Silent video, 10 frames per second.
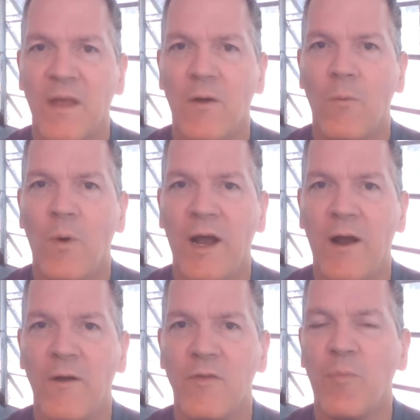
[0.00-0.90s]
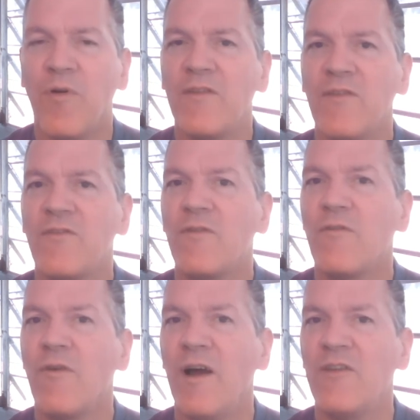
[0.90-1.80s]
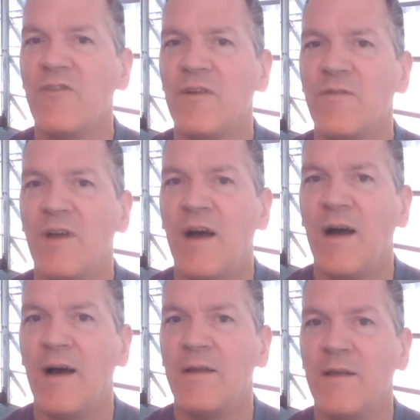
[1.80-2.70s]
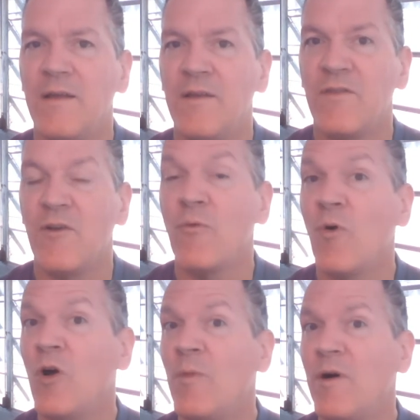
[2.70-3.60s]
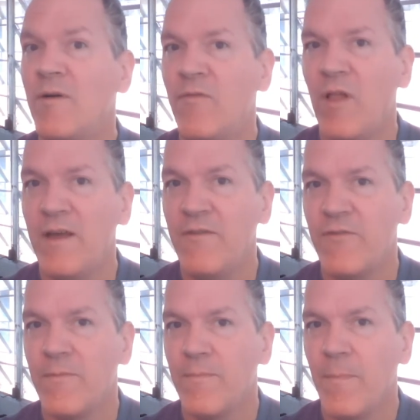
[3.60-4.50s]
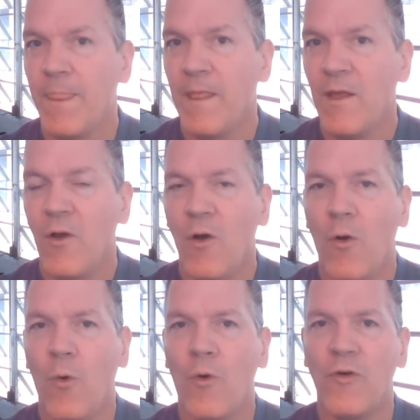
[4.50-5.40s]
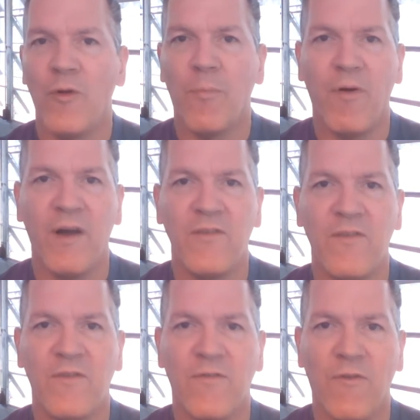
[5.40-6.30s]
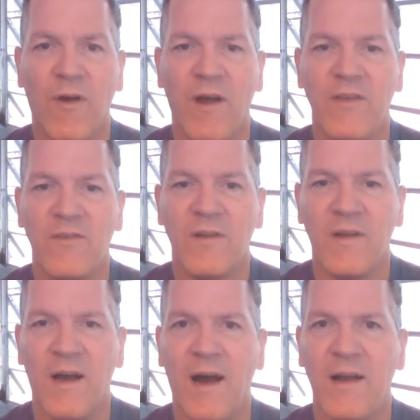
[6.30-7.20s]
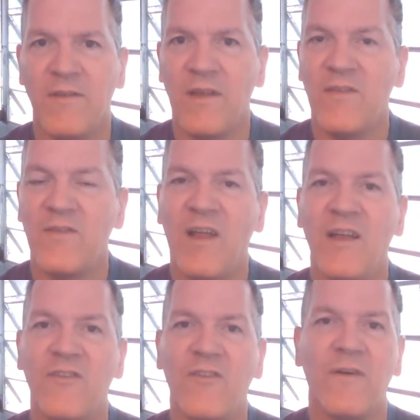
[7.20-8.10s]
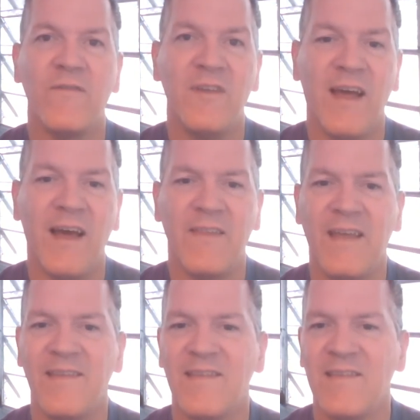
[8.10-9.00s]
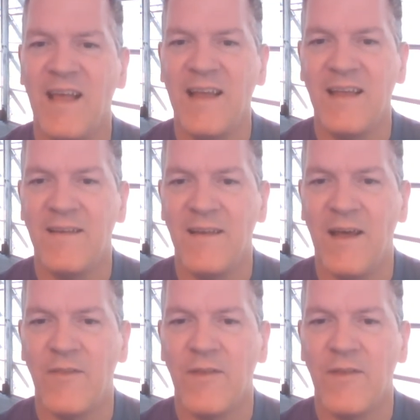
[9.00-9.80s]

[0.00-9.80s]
where the presence of Christ and of God is an aroma of life, or the presence of Christ and God is a stench of death, a second death.